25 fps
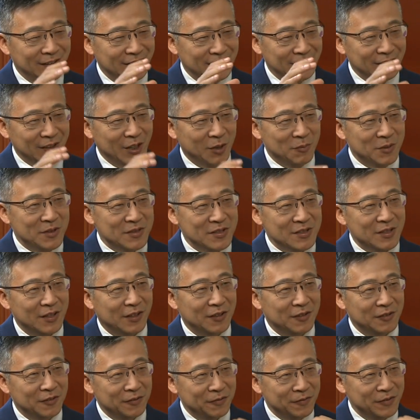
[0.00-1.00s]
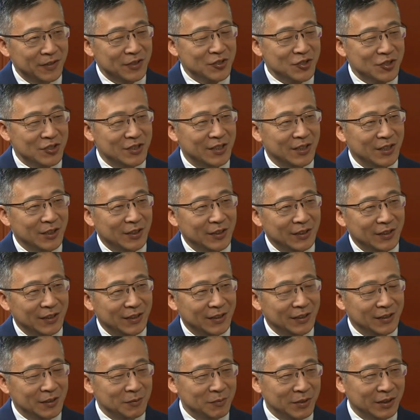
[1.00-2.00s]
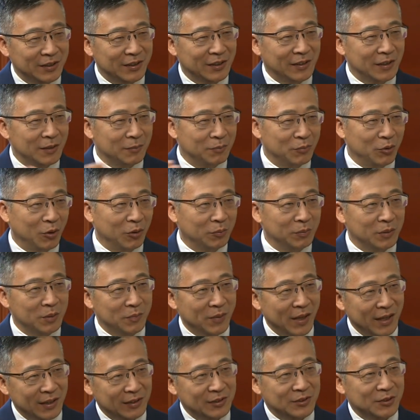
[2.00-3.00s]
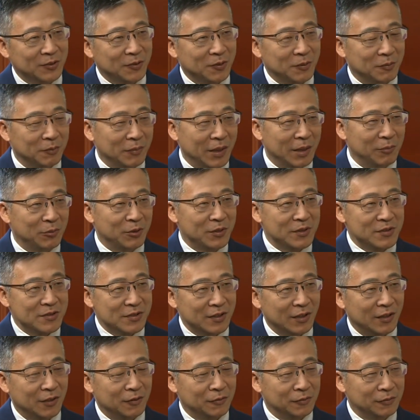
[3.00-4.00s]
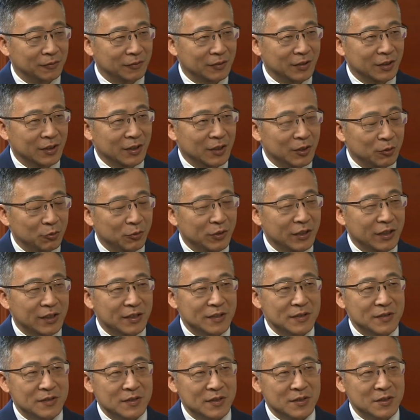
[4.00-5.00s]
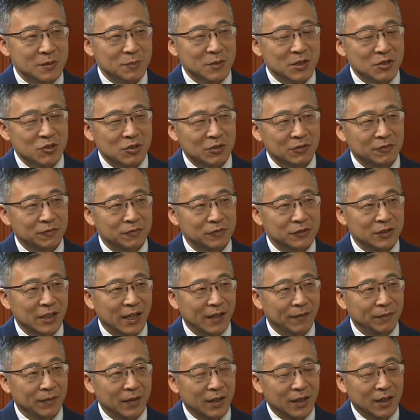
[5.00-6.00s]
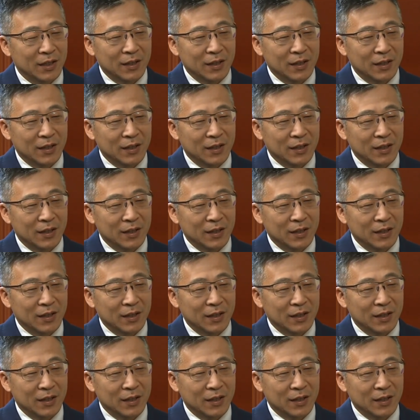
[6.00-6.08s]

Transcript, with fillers: uh, comments on fish uh, immediately brought me back to memories on Reagan's speech in Fudan.